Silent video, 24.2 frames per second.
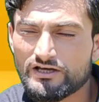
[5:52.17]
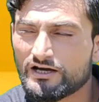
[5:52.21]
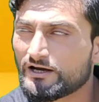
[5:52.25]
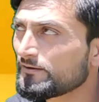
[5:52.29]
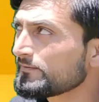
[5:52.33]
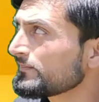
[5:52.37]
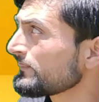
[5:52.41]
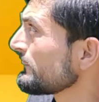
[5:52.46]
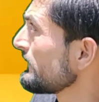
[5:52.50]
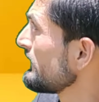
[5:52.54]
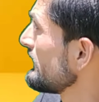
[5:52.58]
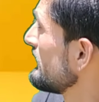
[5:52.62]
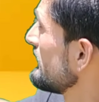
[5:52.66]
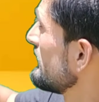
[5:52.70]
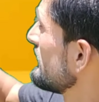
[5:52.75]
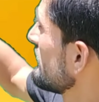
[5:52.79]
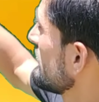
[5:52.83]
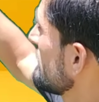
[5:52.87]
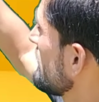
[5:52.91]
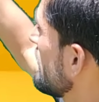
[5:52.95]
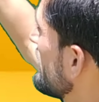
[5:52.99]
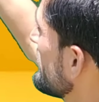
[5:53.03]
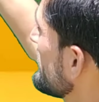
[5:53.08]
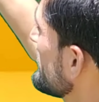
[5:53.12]
the
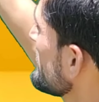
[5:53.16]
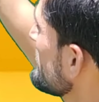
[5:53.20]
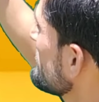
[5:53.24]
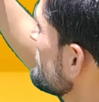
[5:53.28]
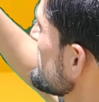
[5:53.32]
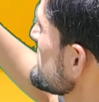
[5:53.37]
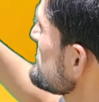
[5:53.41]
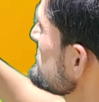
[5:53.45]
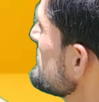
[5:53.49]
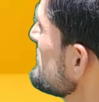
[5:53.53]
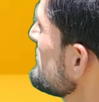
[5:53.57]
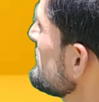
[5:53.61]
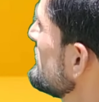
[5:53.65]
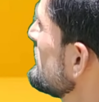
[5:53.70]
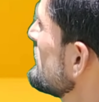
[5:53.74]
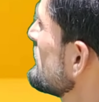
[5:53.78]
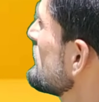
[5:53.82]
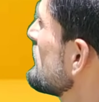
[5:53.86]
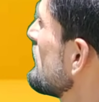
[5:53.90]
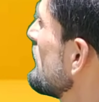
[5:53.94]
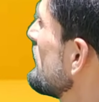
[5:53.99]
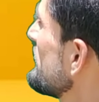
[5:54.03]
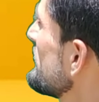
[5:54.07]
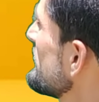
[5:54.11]
cardiac
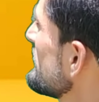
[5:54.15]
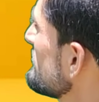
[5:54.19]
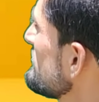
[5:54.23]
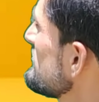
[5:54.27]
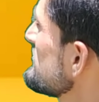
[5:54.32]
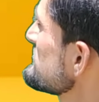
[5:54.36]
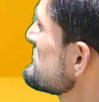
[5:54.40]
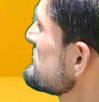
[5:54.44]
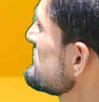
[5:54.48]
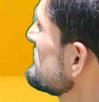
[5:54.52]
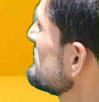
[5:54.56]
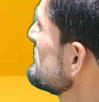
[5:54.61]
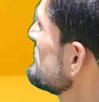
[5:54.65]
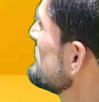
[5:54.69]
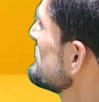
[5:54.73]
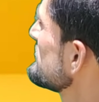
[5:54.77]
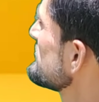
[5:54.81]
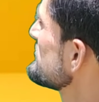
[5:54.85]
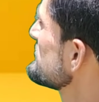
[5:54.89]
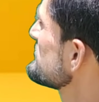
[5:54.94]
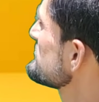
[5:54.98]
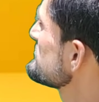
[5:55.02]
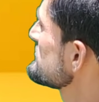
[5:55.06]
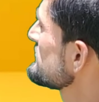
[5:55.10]
muscle
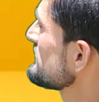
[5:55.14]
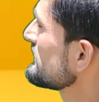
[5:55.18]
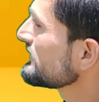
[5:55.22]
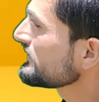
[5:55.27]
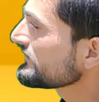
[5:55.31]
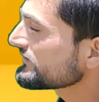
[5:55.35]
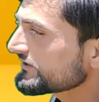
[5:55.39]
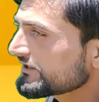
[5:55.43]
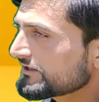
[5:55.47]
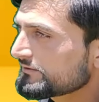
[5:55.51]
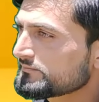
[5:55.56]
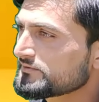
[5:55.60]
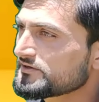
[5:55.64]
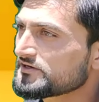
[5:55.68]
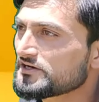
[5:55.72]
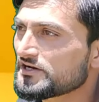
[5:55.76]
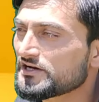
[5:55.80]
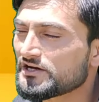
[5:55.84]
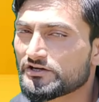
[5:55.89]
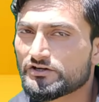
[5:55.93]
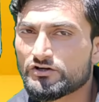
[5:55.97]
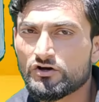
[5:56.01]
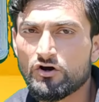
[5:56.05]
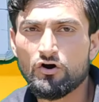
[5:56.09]
is
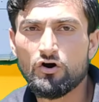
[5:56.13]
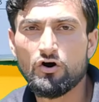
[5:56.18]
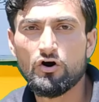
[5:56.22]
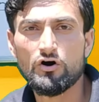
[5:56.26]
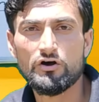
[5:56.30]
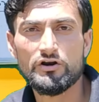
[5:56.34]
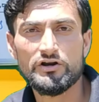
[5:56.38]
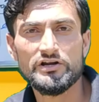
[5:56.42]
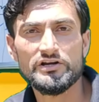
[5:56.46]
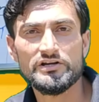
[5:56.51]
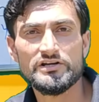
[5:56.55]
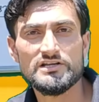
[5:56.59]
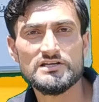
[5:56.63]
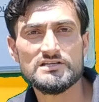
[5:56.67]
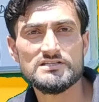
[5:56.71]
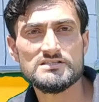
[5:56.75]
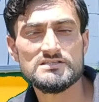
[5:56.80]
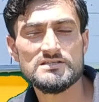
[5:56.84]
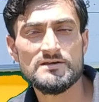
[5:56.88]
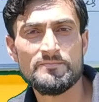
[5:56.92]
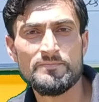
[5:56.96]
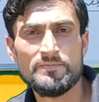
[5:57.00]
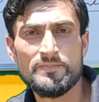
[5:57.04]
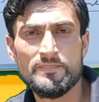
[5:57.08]
intermediate, or it
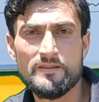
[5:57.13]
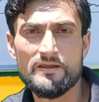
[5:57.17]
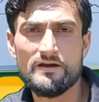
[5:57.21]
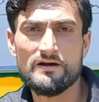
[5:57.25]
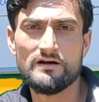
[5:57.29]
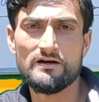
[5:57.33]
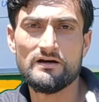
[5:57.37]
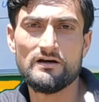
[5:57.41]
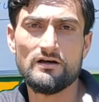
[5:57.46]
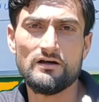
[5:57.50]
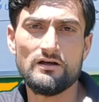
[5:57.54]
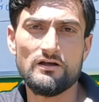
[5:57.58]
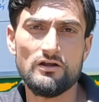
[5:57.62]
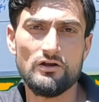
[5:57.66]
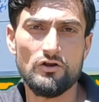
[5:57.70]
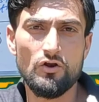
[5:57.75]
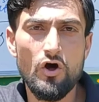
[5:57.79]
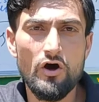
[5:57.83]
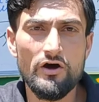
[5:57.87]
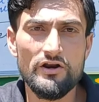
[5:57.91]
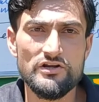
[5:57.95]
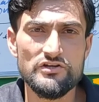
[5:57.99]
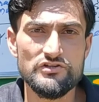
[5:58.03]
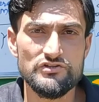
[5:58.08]
is
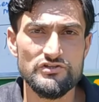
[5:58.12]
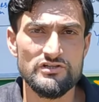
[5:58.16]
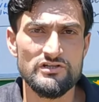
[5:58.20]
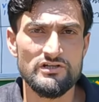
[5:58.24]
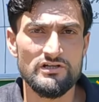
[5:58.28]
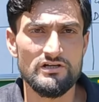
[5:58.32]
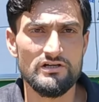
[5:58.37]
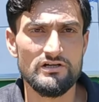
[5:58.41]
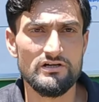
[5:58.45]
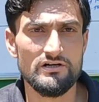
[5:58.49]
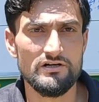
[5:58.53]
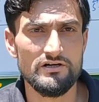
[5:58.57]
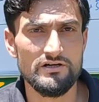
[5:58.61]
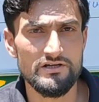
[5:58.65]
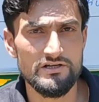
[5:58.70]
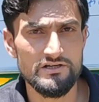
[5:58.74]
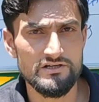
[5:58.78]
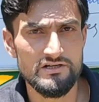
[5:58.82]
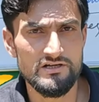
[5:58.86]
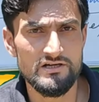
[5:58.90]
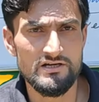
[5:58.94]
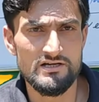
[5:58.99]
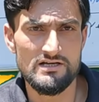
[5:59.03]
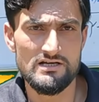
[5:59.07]
large
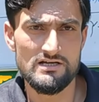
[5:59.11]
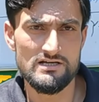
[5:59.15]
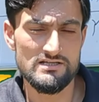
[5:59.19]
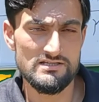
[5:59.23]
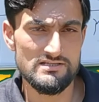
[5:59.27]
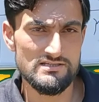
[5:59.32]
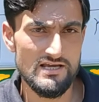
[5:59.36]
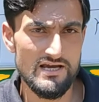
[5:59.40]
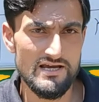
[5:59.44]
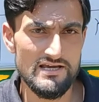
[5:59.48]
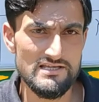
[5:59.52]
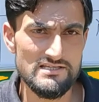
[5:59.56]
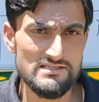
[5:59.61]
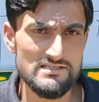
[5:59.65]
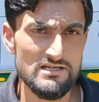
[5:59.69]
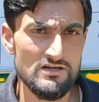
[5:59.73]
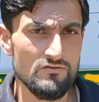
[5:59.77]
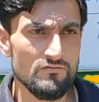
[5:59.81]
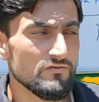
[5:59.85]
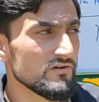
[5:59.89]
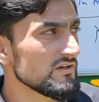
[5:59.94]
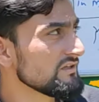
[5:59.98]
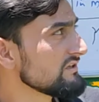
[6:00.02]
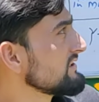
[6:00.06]
in size
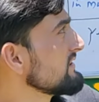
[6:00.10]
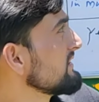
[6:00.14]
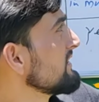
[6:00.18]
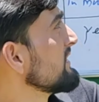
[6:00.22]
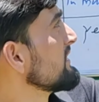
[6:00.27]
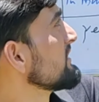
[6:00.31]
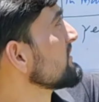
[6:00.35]
with